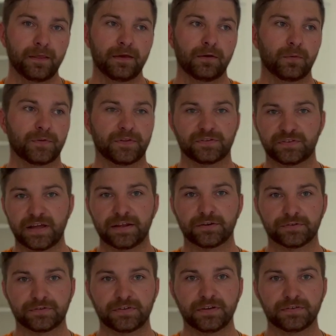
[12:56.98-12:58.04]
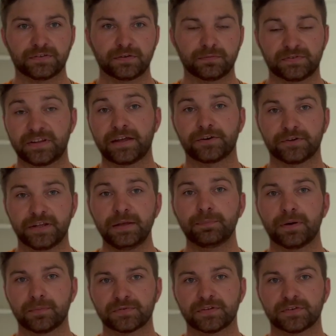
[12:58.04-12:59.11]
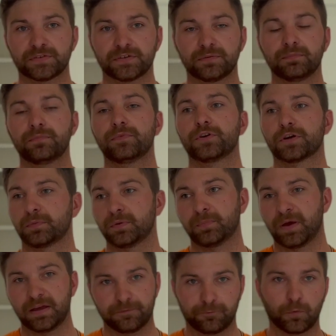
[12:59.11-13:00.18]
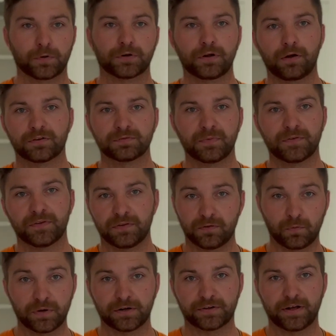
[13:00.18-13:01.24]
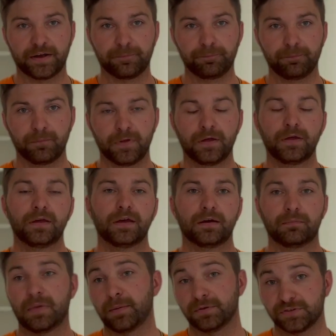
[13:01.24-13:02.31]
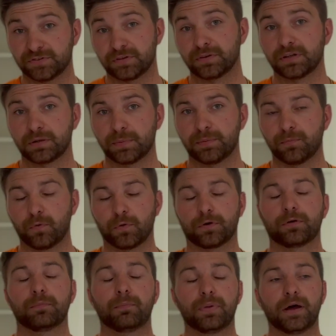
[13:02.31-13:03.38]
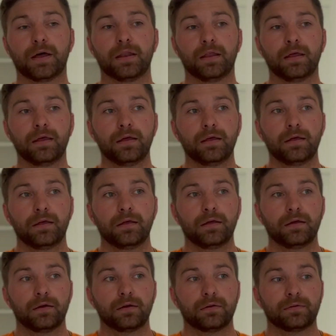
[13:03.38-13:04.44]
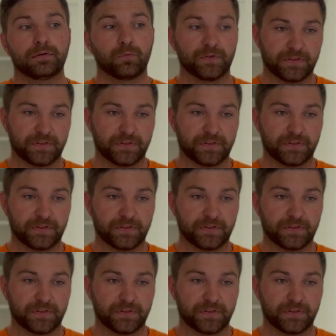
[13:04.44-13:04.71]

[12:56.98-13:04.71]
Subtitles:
with a standard heat pump system, you're going to be paying $400 a month in the wintertime, and maybe just a little bit more. But with the